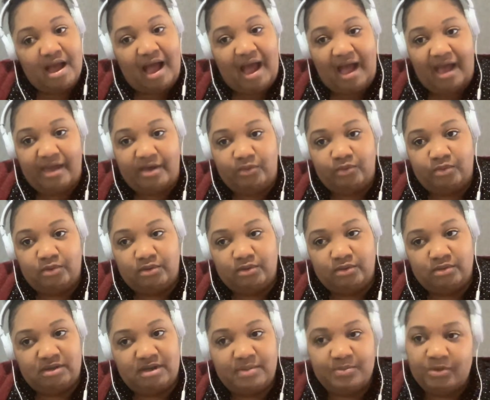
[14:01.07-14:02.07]
I
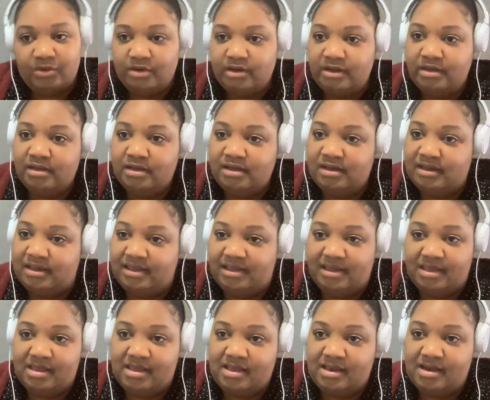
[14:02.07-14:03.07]
will come on
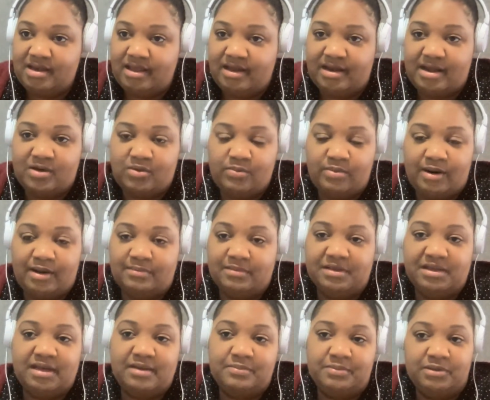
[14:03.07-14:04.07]
again and I'll
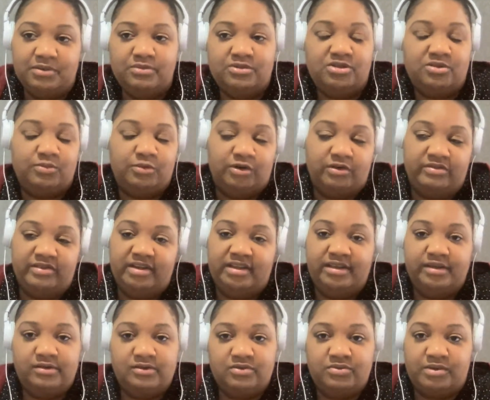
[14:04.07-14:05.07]
probably upload some more
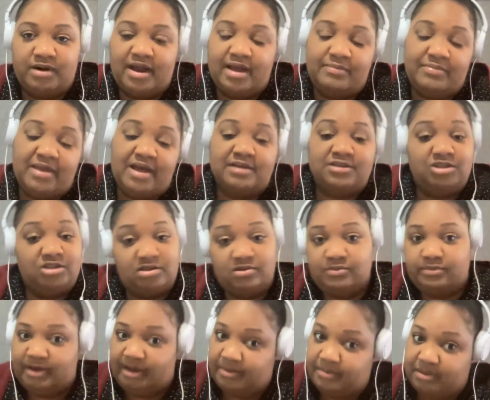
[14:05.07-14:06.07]
videos where I'm not just
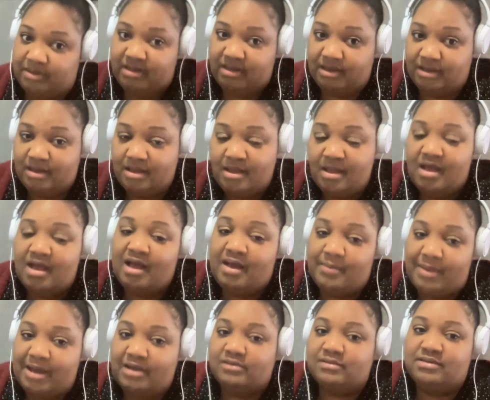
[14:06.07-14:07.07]
rambling
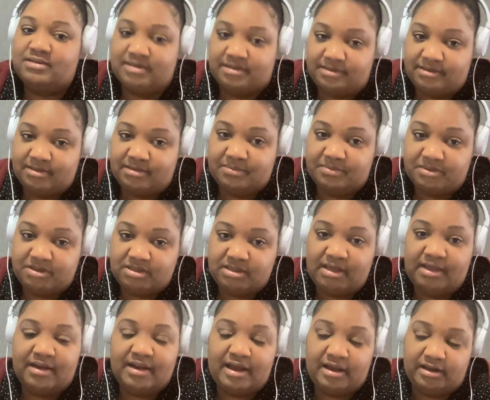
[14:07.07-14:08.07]
about systems
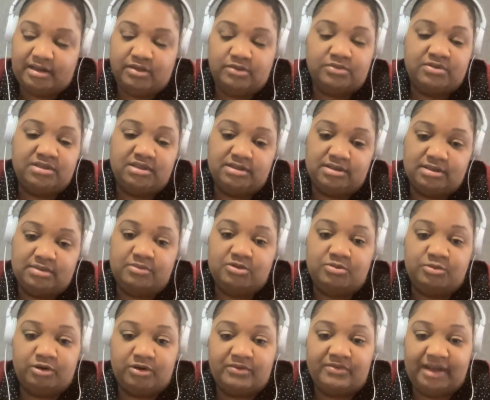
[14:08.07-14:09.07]
and how to use systems
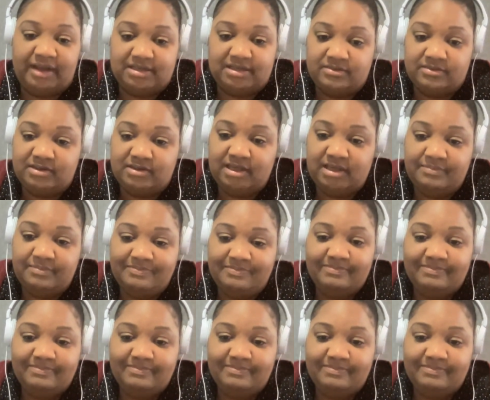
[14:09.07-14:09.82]
more effectively